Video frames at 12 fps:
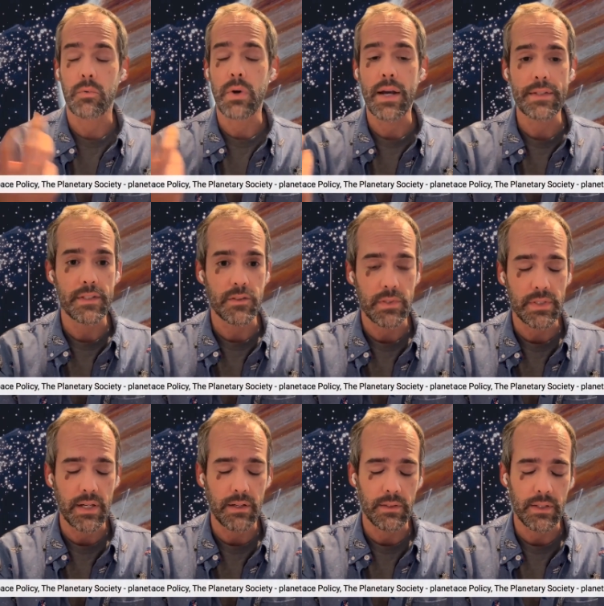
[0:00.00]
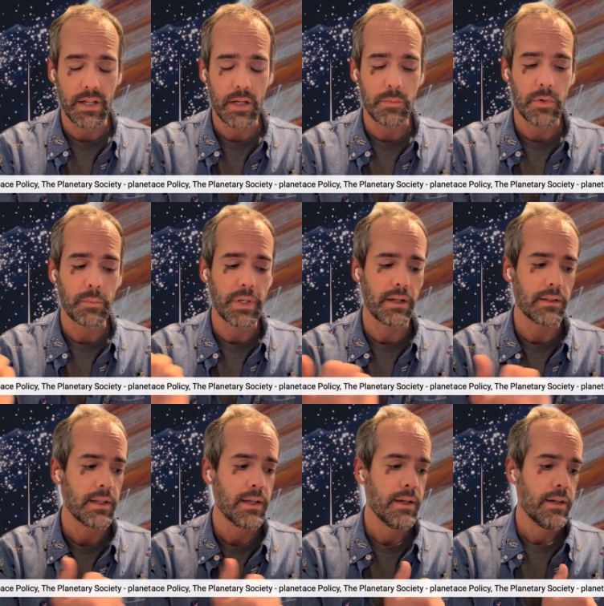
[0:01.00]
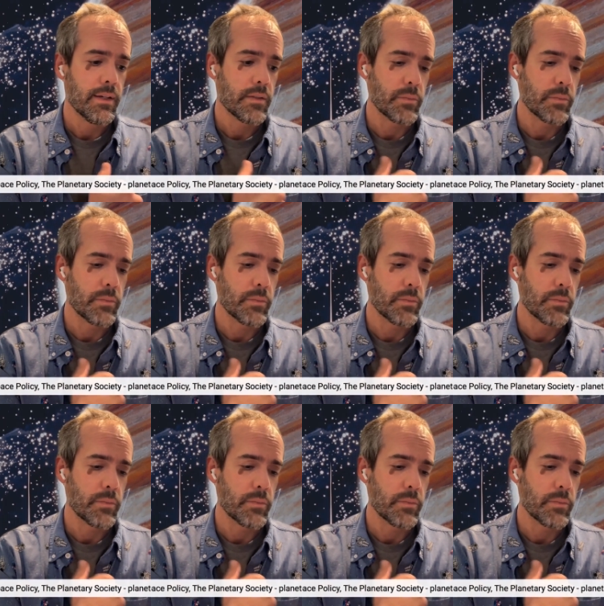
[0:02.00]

Horizons, which is out in the Kuiper Belt,